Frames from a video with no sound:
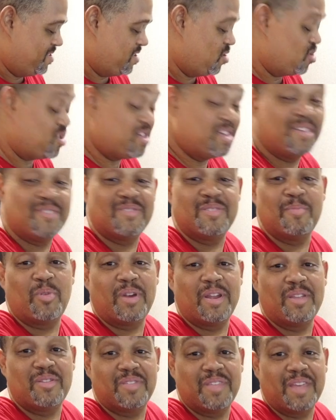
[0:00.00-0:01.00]
So she is the
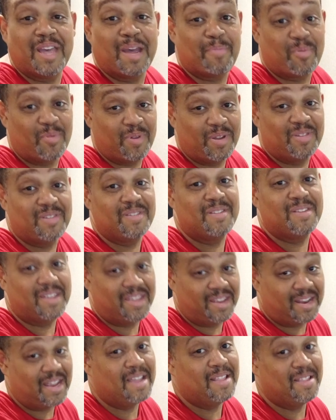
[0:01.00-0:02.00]
brains of the operation,
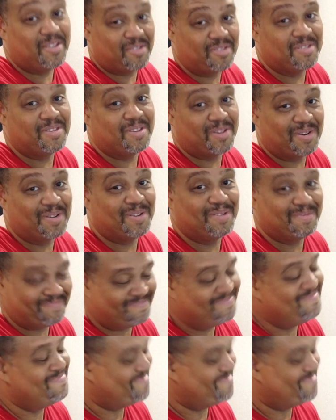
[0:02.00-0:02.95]
and I listen to her.